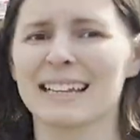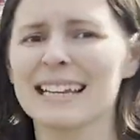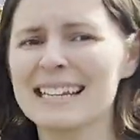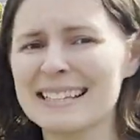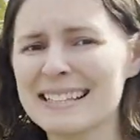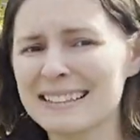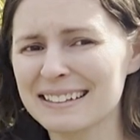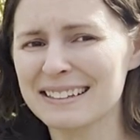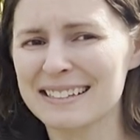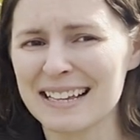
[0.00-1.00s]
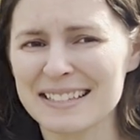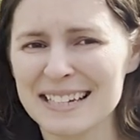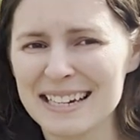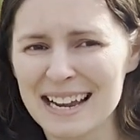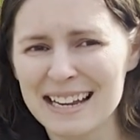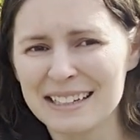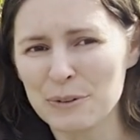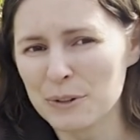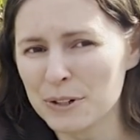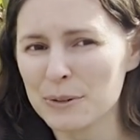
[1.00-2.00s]
It is a little dusty and
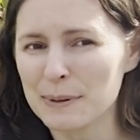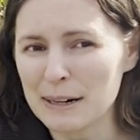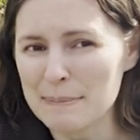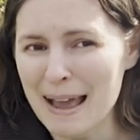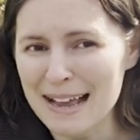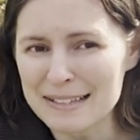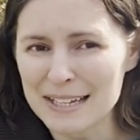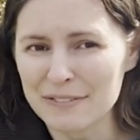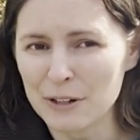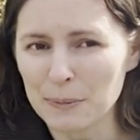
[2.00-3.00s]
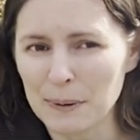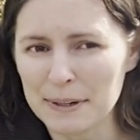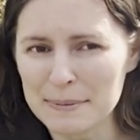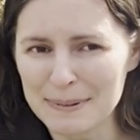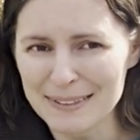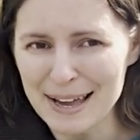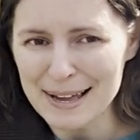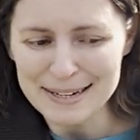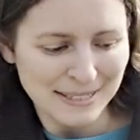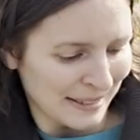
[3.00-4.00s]
you could wear a mask if you're worried about that.